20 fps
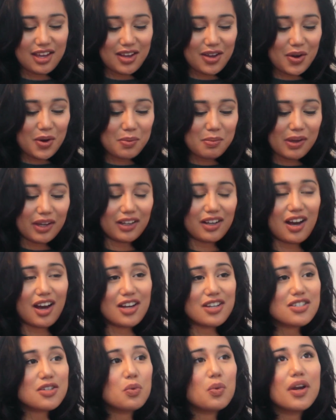oh my
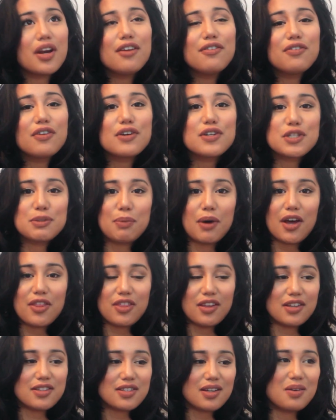gosh, when I first bought
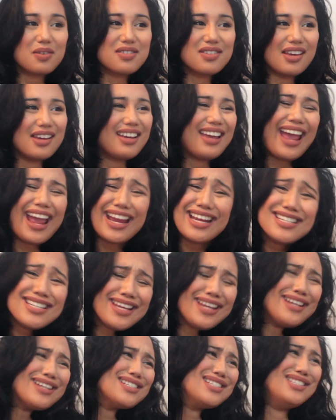this, I was like,
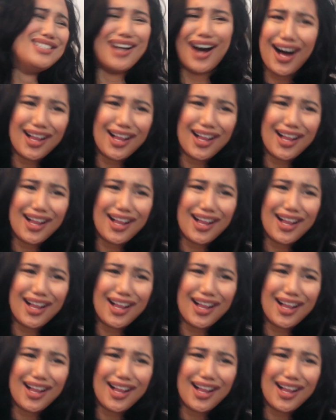$18?